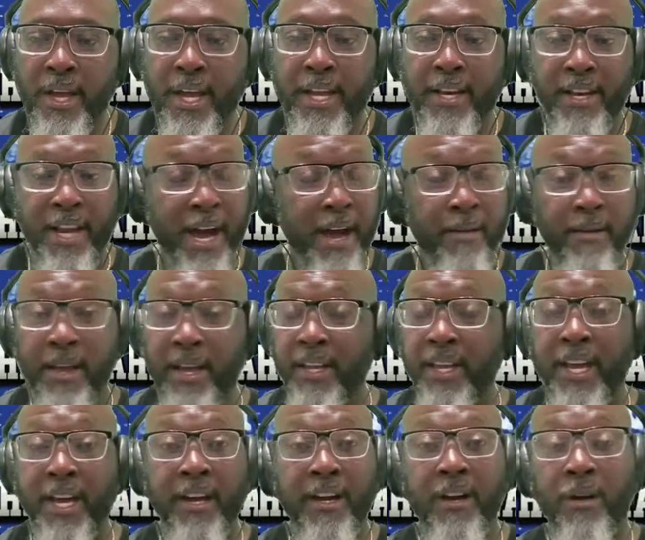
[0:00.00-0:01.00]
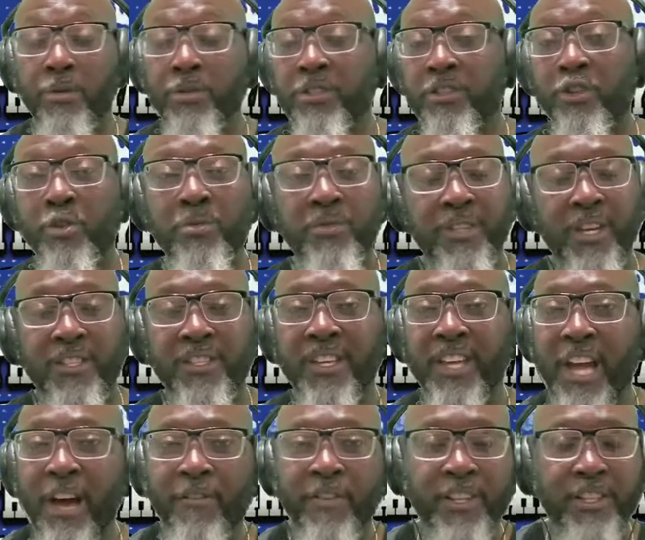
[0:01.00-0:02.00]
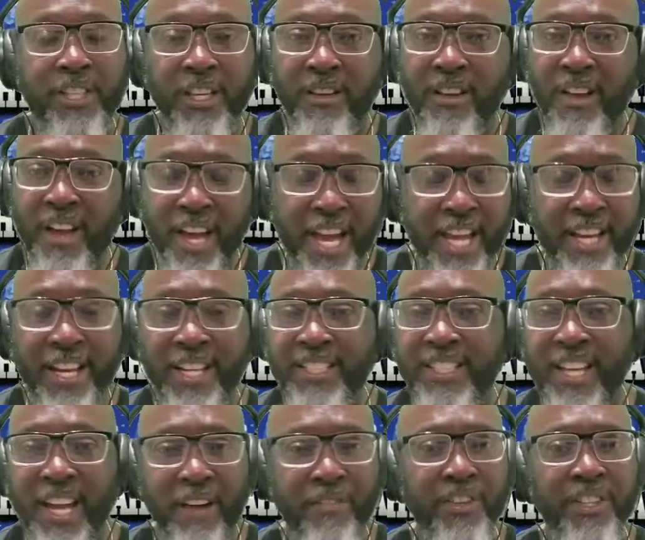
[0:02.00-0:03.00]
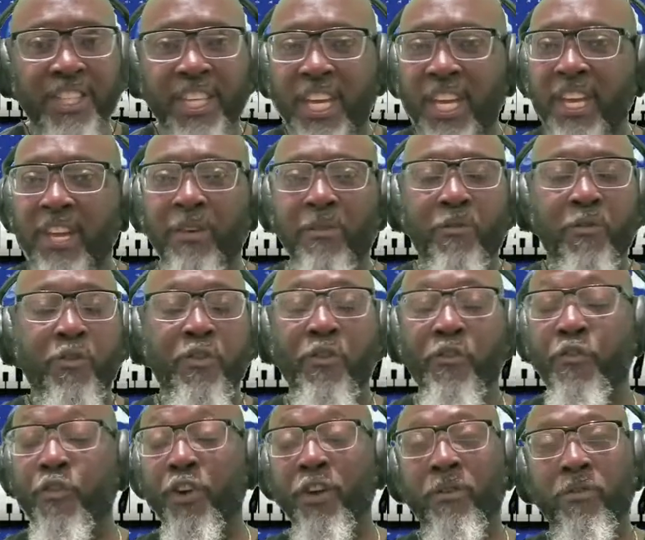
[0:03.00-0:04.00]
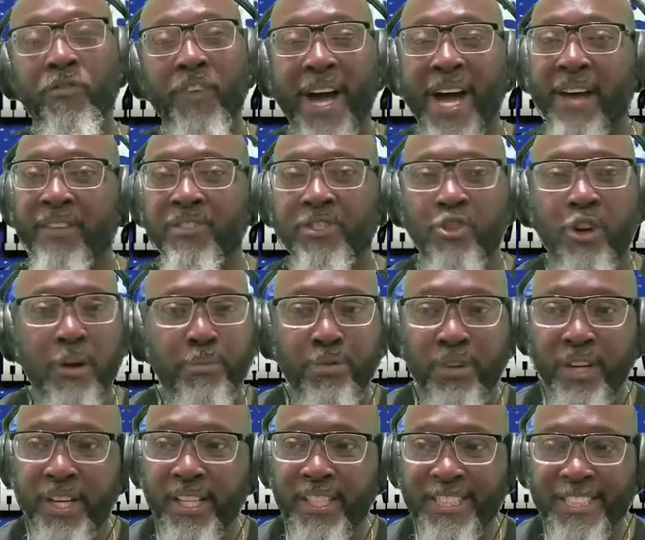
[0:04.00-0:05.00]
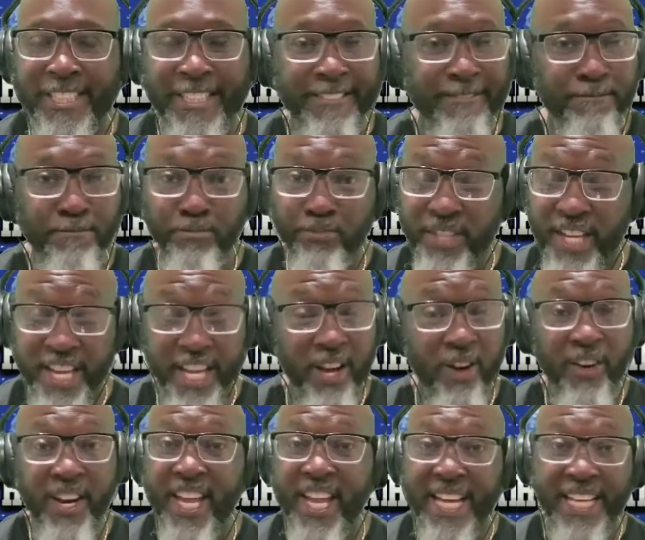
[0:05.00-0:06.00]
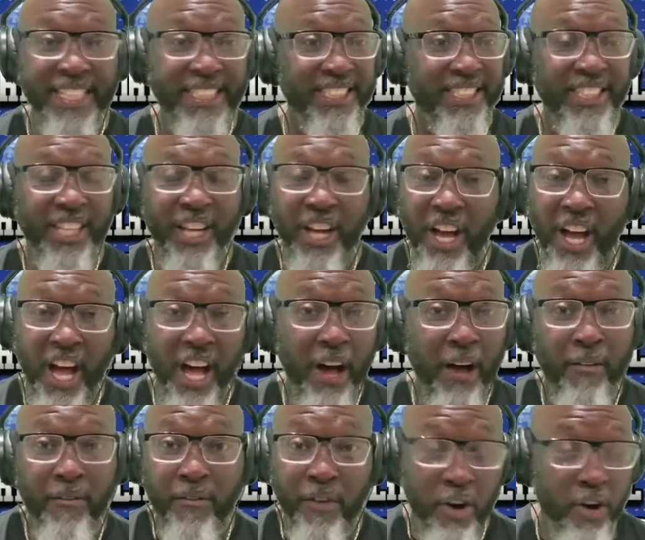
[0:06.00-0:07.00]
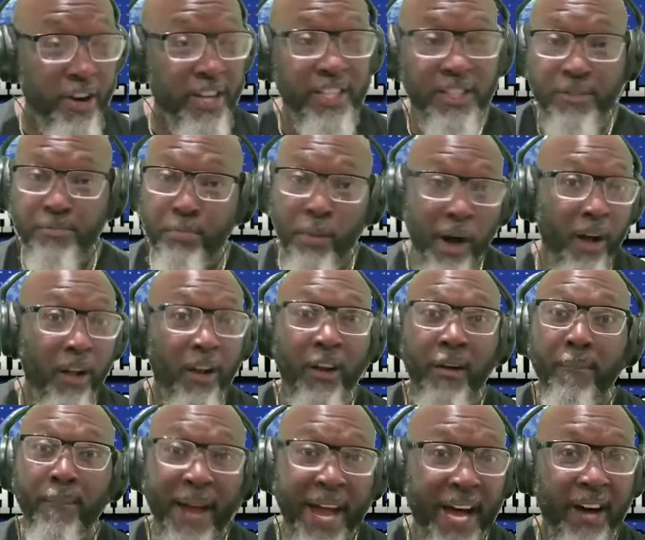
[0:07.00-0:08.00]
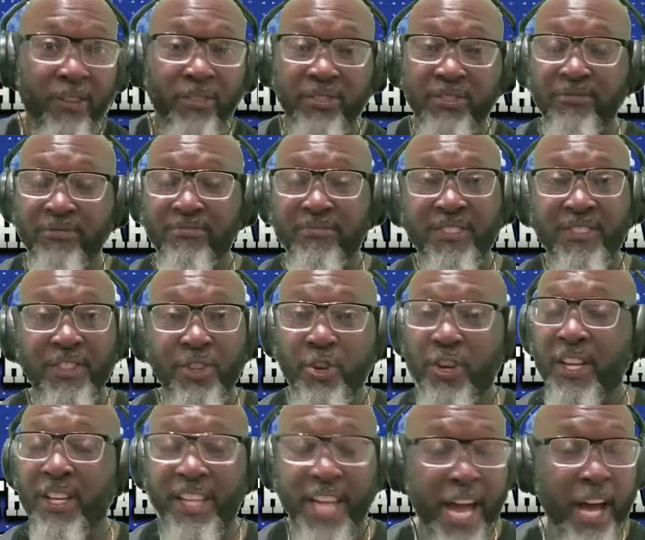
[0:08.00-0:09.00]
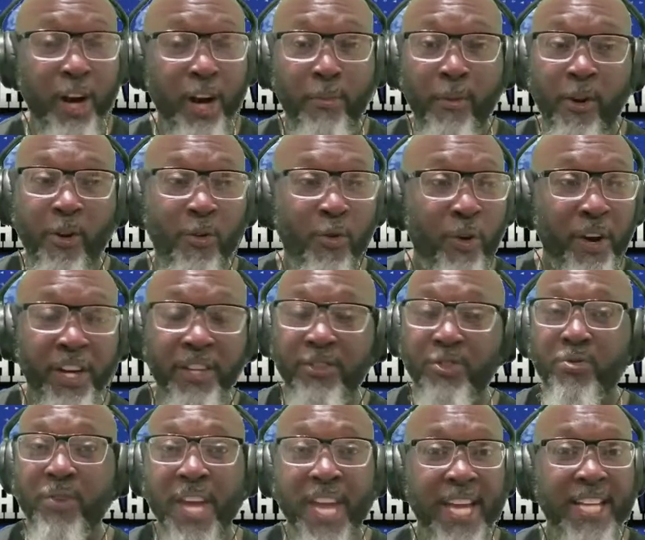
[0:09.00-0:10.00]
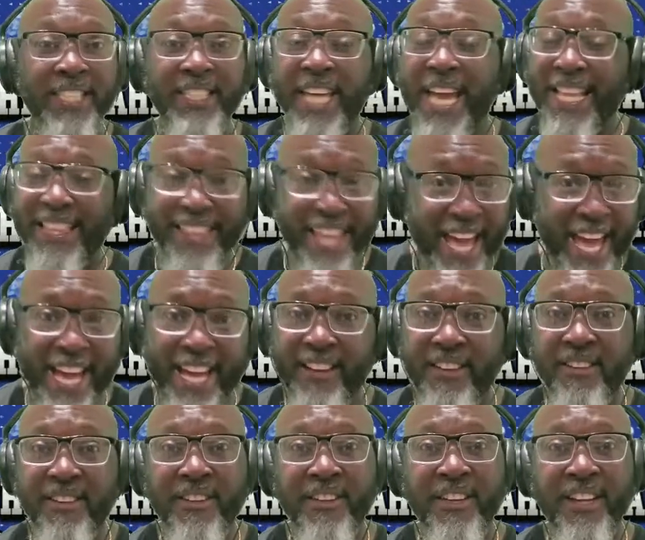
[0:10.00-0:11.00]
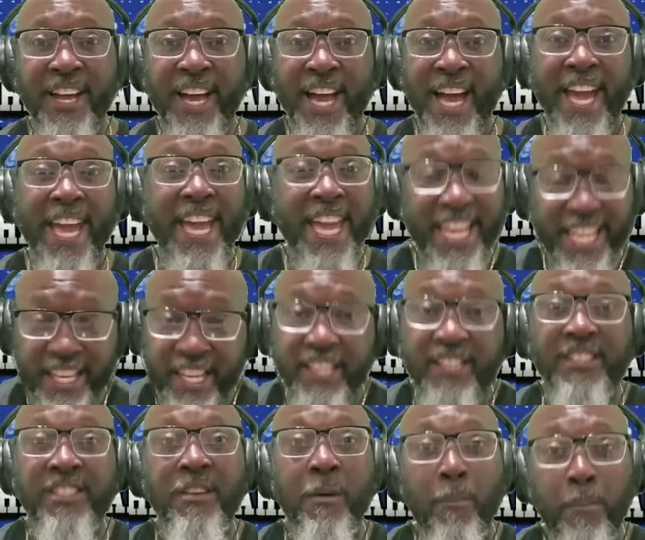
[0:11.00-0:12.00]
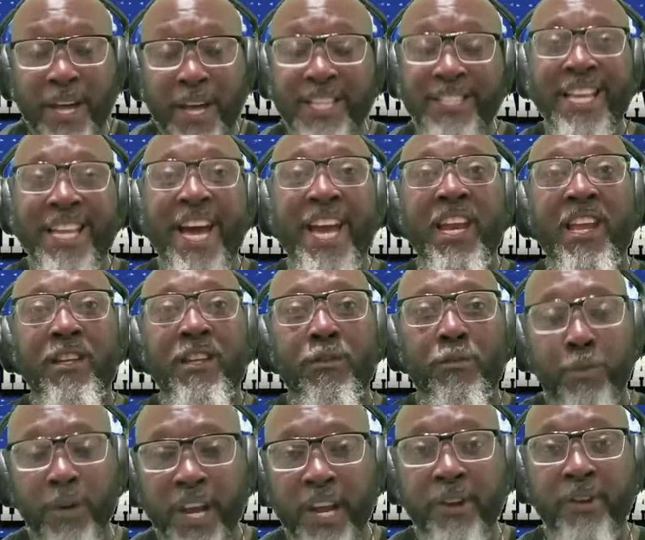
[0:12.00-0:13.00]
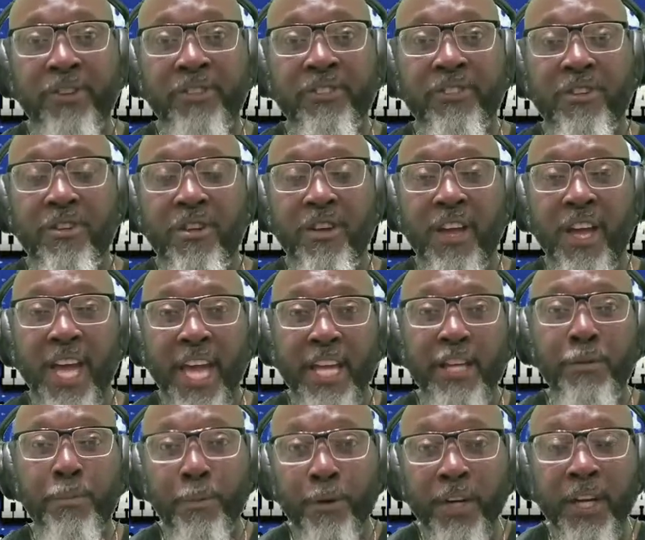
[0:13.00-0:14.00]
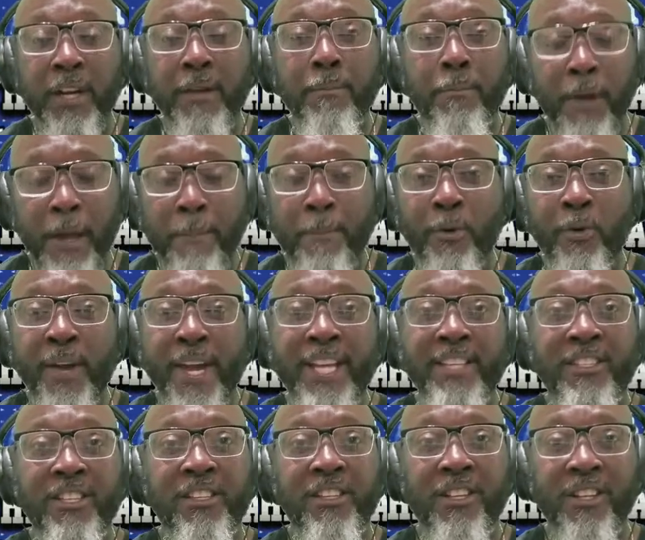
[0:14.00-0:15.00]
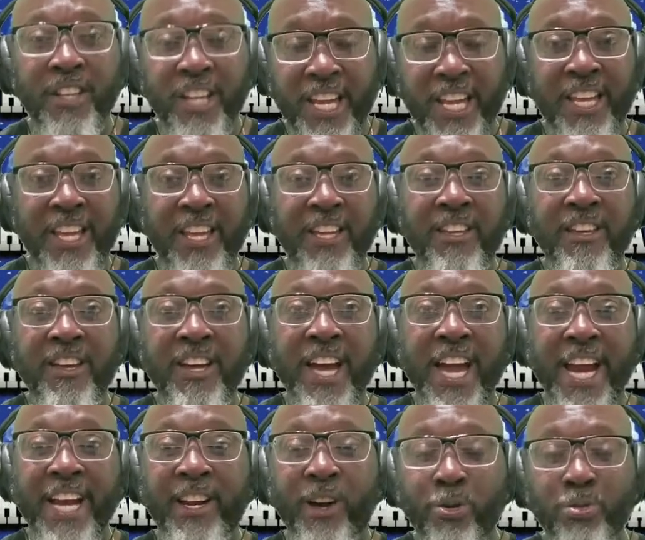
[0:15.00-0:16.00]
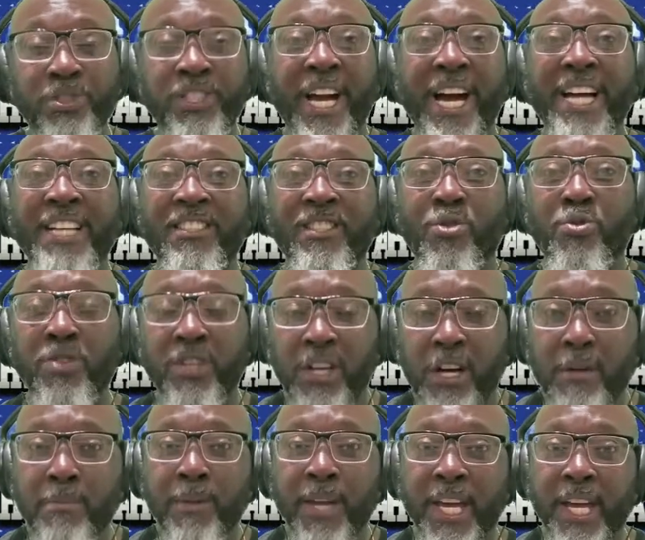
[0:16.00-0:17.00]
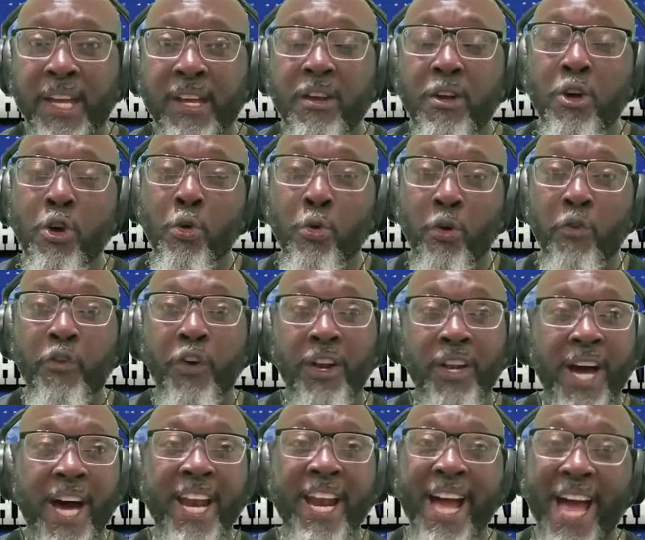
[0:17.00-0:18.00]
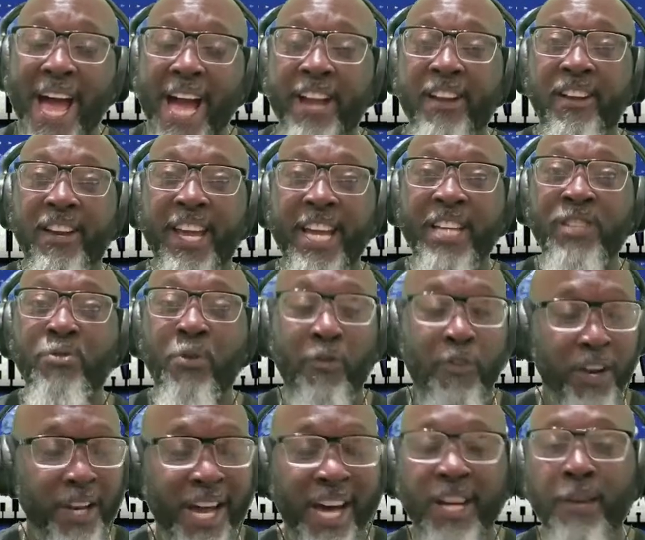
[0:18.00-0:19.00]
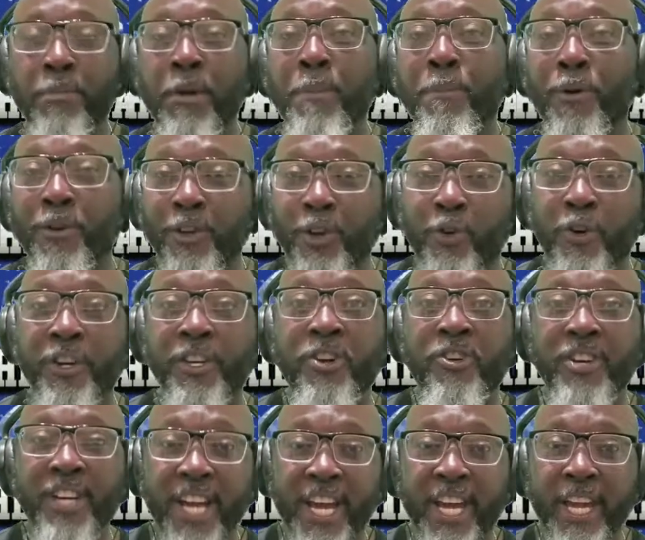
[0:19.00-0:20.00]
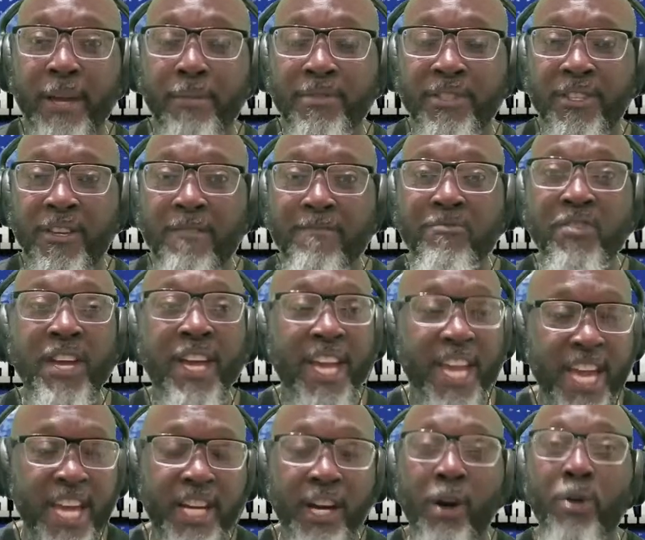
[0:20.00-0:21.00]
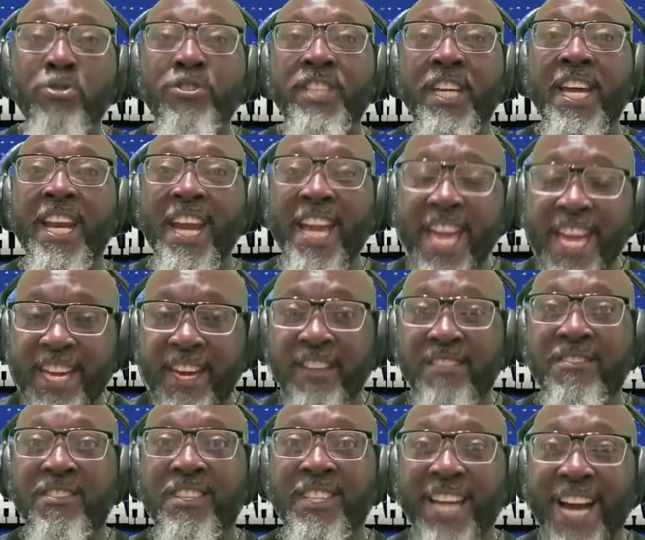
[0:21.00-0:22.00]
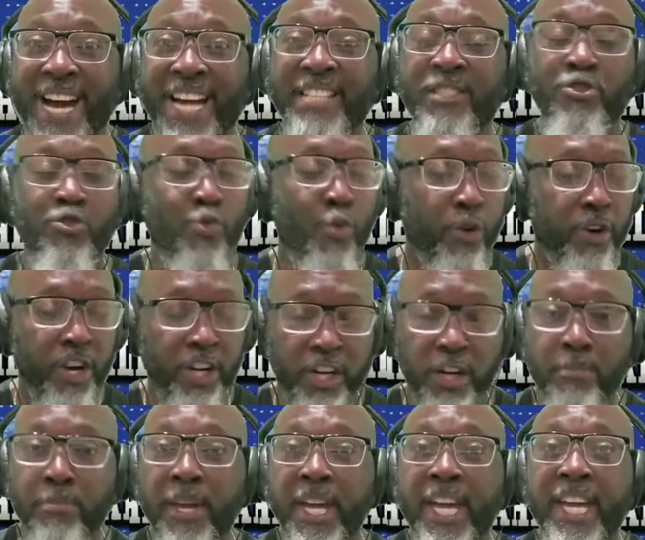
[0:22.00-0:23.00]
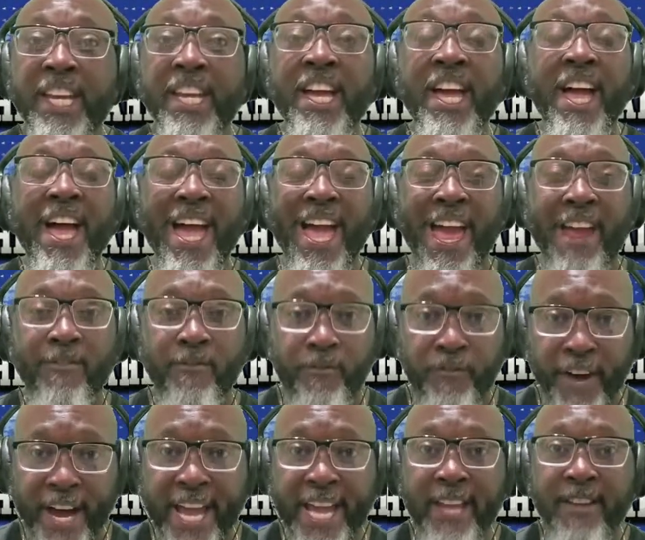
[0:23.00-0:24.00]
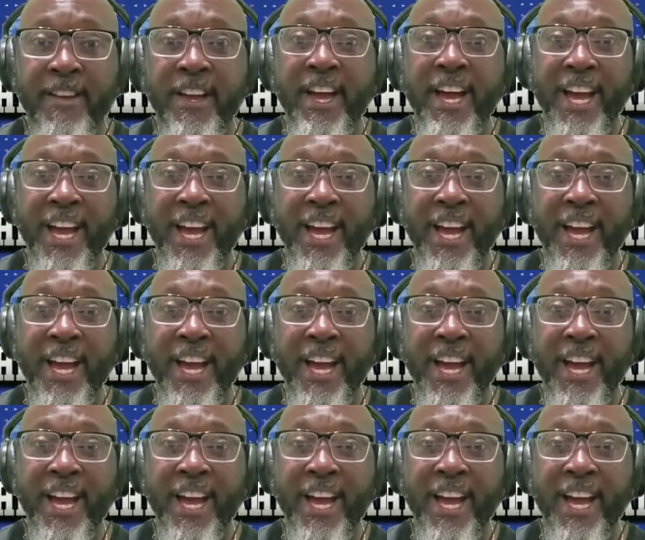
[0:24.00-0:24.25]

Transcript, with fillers: and not yeah, Coach Stoops doesn't have a he doesn't have a team full of five star players. He only has a very small amount. You can count them on one or two hands at that and he gets the best out of his players. He's putting people into the league. And those guys don't come in with a lot of accolades, with a lot of people knowing their names. He goes in and he gets the guys who want to come in and fight.